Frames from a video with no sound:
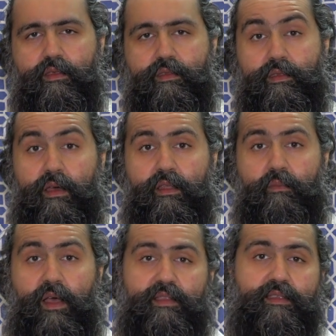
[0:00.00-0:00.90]
starring
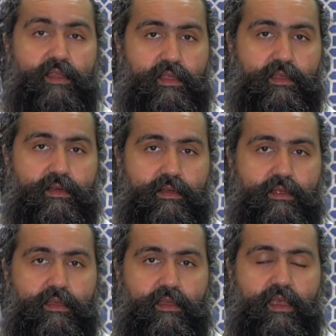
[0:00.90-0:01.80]
Miles Teller
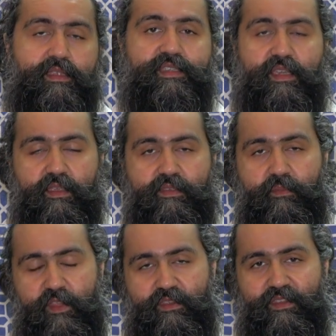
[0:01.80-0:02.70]
and J.K.
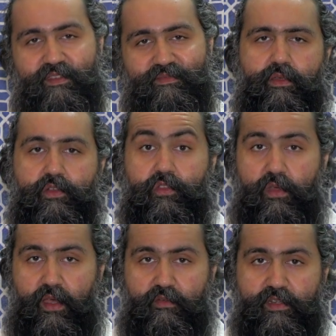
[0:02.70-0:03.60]
Simmons. Do you
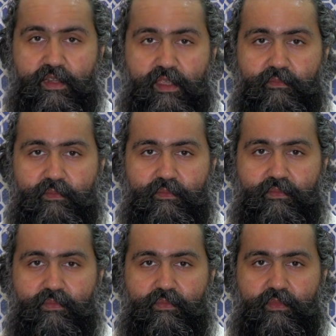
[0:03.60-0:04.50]
have a dream?
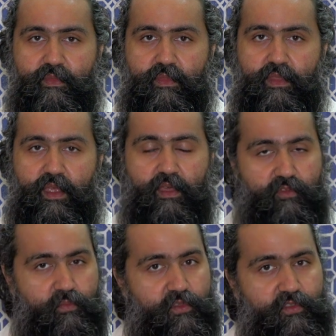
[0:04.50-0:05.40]
Have
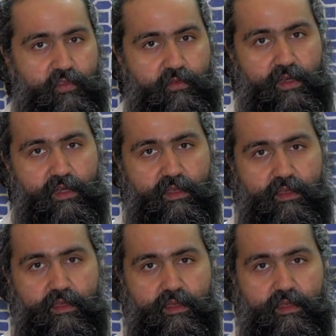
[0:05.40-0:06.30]
you pursued it?
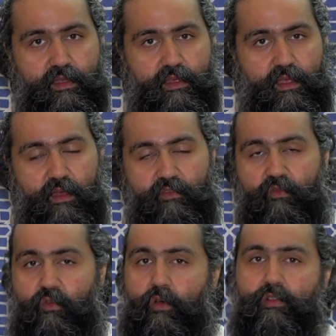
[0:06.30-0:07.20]
Have you
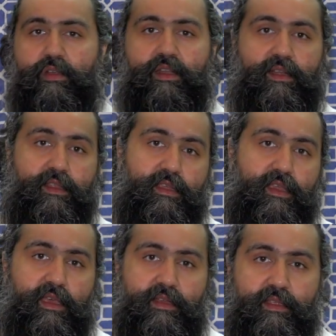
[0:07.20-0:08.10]
followed it till the
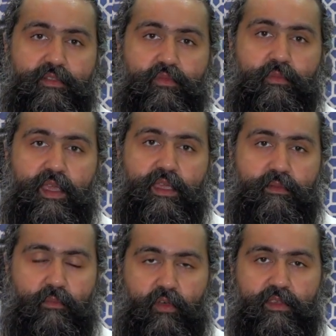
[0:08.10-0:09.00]
end to make
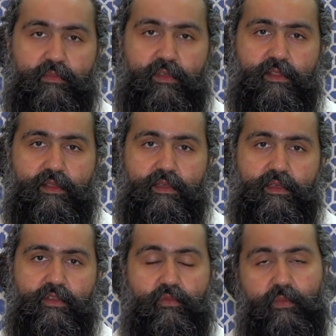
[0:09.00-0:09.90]
it possible,
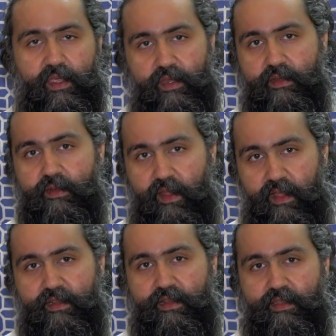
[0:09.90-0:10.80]
to make it a
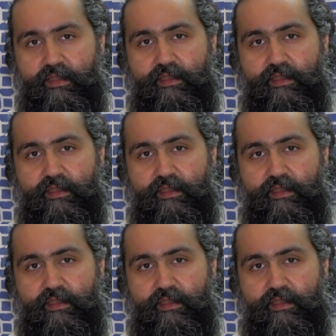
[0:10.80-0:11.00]
reality?